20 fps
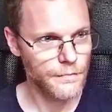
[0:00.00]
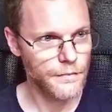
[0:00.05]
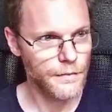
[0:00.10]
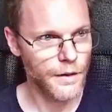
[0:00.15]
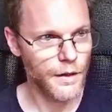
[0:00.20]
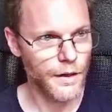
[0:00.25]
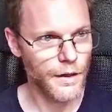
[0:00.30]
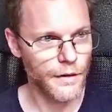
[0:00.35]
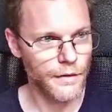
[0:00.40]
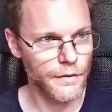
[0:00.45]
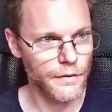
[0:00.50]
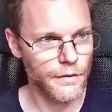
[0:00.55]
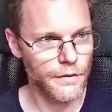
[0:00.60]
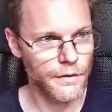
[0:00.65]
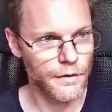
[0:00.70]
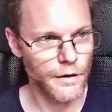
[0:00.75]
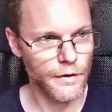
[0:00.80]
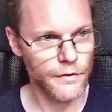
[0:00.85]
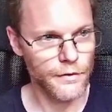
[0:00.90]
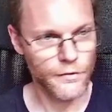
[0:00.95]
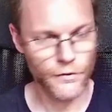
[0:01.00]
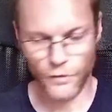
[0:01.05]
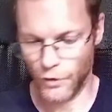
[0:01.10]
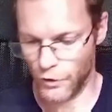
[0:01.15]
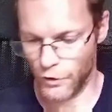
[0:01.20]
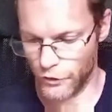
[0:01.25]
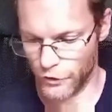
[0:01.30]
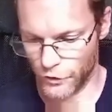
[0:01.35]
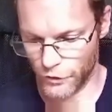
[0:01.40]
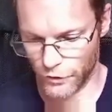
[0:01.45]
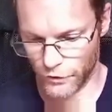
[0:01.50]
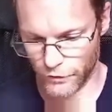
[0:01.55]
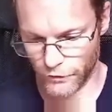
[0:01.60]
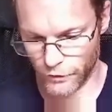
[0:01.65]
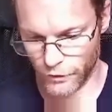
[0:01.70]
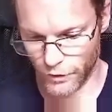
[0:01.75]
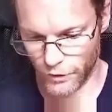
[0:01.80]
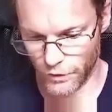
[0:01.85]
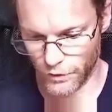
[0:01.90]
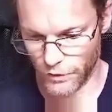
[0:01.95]
And let's search
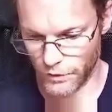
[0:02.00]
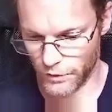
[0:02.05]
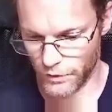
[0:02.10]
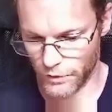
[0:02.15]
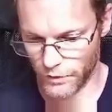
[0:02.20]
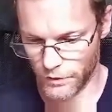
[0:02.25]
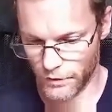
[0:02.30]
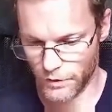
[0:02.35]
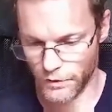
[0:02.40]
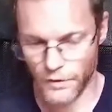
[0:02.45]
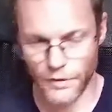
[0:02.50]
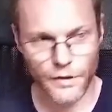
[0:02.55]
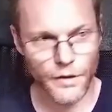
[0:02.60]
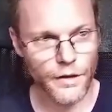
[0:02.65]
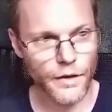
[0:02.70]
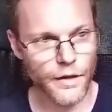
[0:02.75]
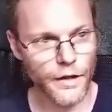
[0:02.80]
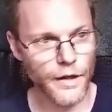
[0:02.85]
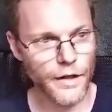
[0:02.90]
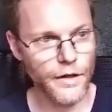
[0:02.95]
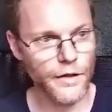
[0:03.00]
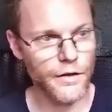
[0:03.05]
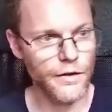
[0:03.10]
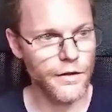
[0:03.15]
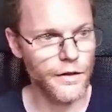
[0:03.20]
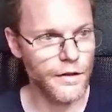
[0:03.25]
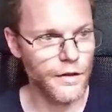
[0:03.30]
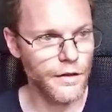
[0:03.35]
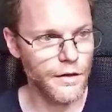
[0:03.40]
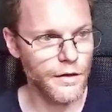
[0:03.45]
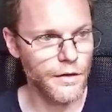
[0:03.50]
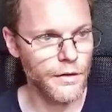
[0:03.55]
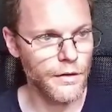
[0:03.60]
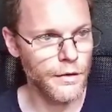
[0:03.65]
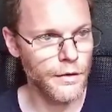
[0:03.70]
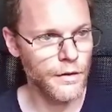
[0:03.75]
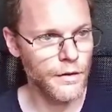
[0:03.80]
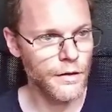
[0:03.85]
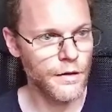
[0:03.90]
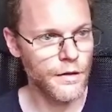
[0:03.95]
for layer here.
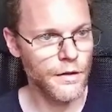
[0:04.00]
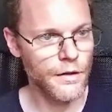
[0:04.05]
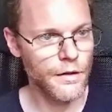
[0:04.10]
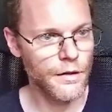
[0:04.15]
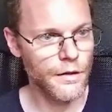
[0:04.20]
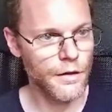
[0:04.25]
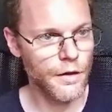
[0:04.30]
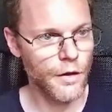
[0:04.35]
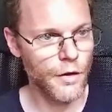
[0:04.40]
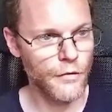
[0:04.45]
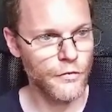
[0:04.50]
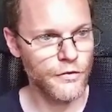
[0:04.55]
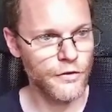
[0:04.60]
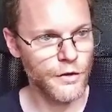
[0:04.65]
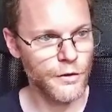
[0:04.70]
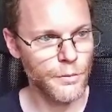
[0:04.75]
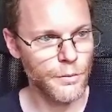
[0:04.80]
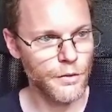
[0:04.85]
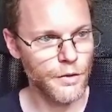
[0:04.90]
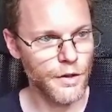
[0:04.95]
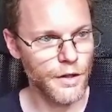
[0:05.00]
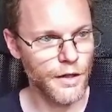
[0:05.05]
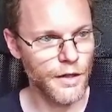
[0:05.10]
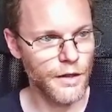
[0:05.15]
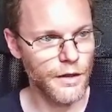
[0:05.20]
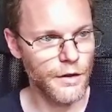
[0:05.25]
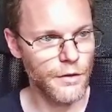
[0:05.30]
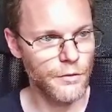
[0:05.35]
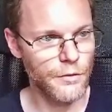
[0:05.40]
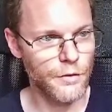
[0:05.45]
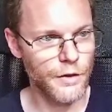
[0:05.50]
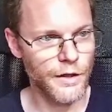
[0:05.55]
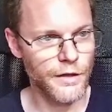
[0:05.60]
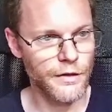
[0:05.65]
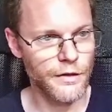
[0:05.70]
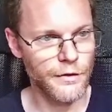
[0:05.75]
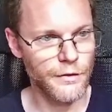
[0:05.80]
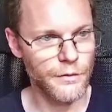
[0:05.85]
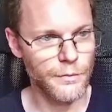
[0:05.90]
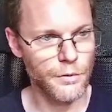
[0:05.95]
Offset per layer,
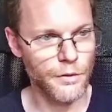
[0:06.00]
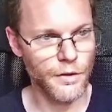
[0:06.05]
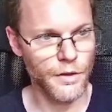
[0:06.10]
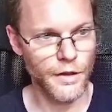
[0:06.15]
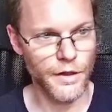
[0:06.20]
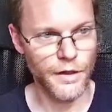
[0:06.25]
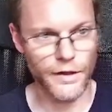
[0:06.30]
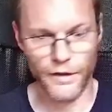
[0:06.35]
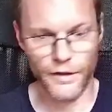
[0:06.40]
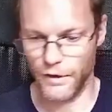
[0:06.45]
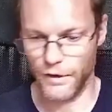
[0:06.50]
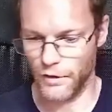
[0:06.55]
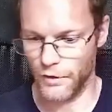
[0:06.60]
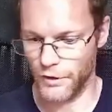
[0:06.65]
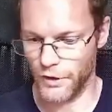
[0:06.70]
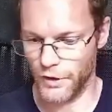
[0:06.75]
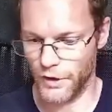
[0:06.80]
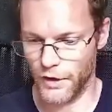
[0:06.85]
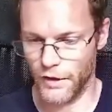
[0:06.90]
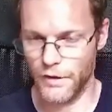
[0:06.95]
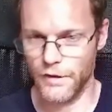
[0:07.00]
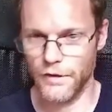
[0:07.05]
radius per layer, okay.